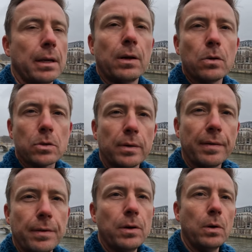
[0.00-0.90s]
and I also
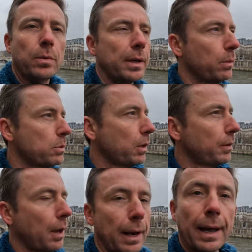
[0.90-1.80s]
never knew that it was
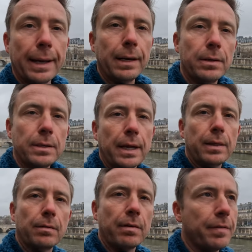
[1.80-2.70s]
on an island
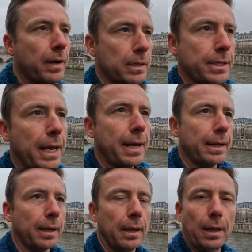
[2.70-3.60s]
in the River
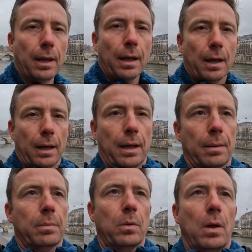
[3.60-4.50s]
Seine.
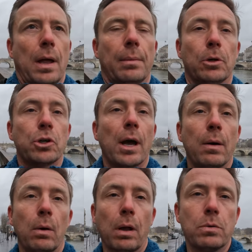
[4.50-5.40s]
I'm not sure
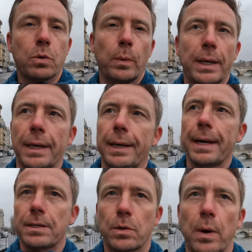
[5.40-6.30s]
how close we can
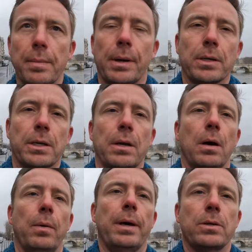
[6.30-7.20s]
get to it because I
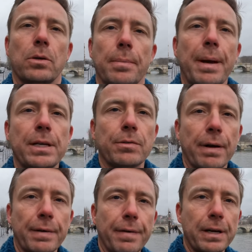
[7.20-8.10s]
know it is under major
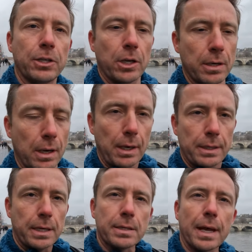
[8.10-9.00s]
renovation
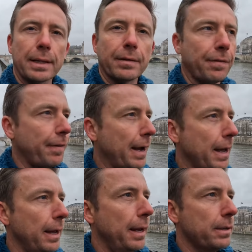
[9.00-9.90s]
since they had the
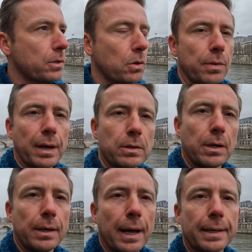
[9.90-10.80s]
fire in
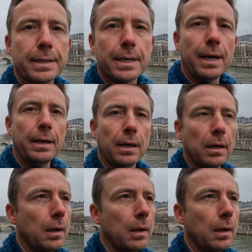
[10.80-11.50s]
2019.